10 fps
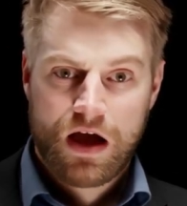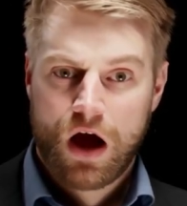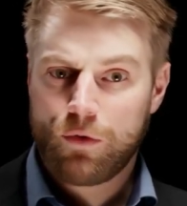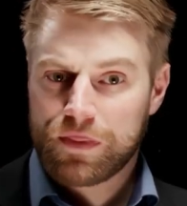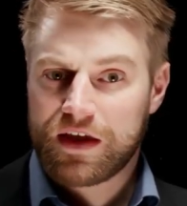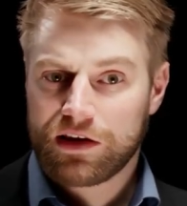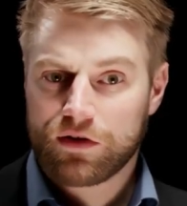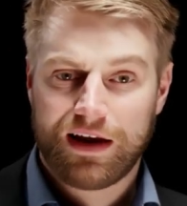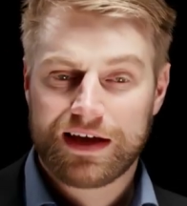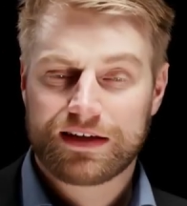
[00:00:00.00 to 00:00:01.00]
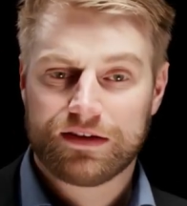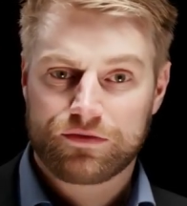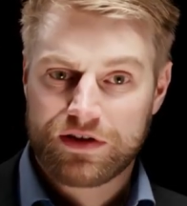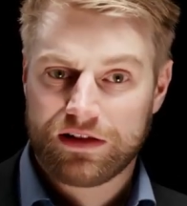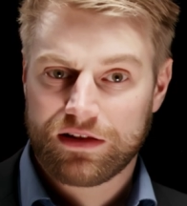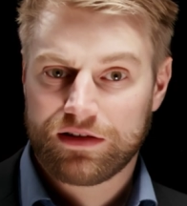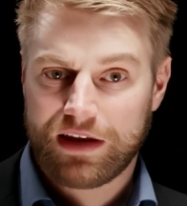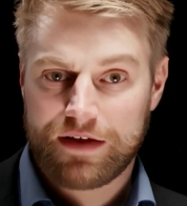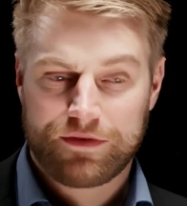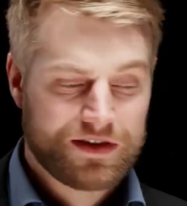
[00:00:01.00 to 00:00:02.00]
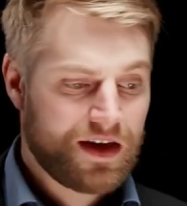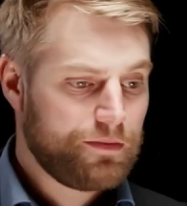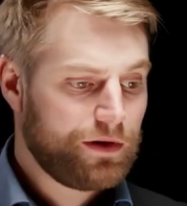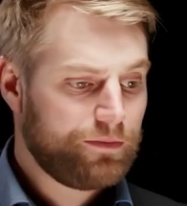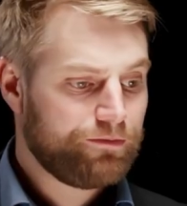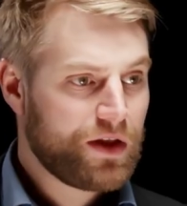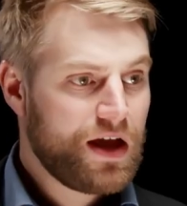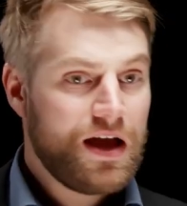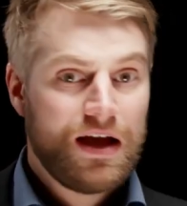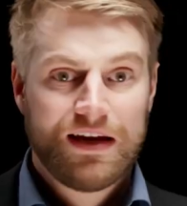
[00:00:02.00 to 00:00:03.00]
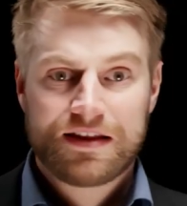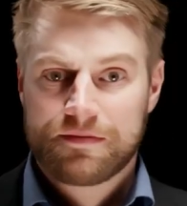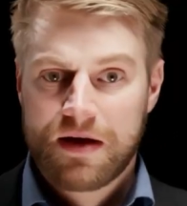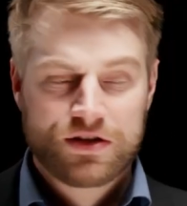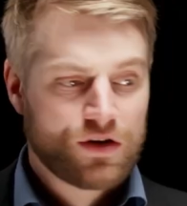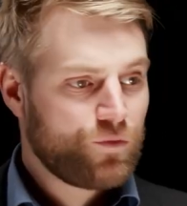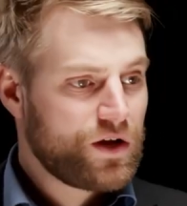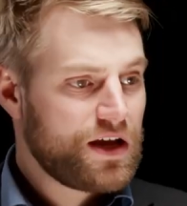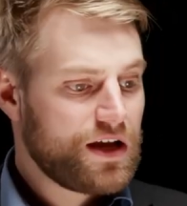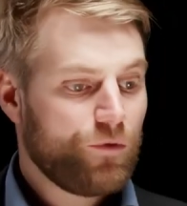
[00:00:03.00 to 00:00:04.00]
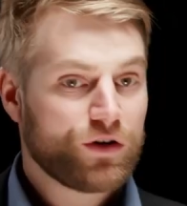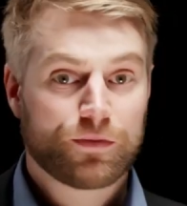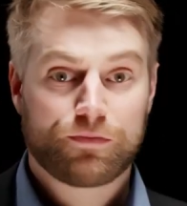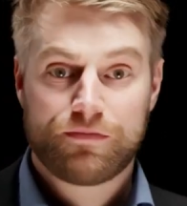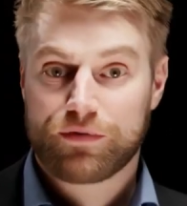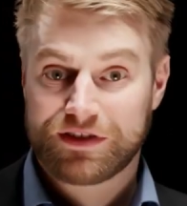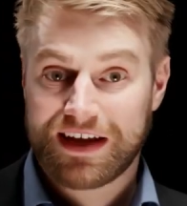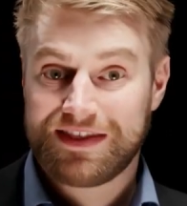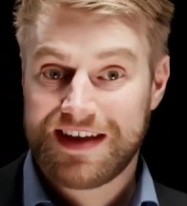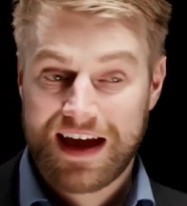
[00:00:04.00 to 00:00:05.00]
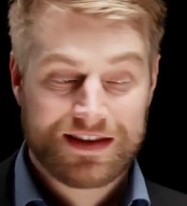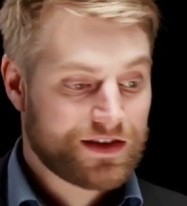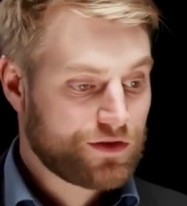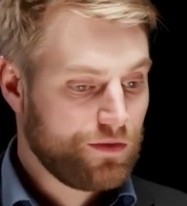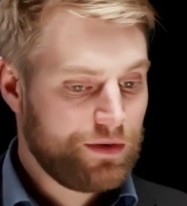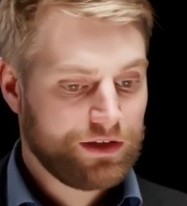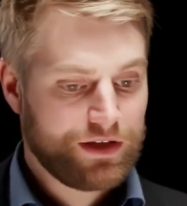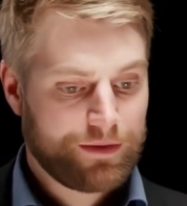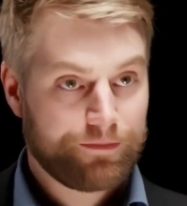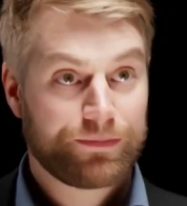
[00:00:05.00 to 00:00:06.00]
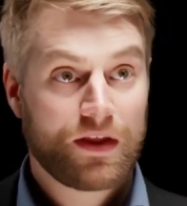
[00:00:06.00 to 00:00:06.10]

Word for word: How would that look like in a real life example? Let's imagine we want to protect the access to a building.